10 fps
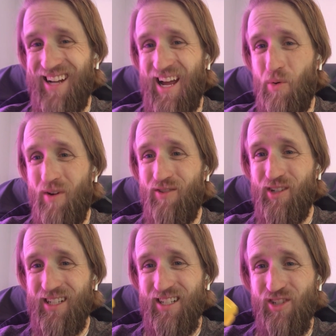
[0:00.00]

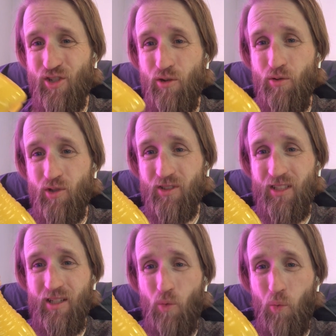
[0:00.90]
However, it is
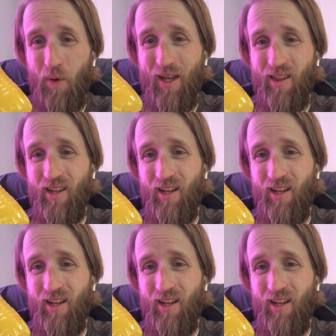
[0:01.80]
usually with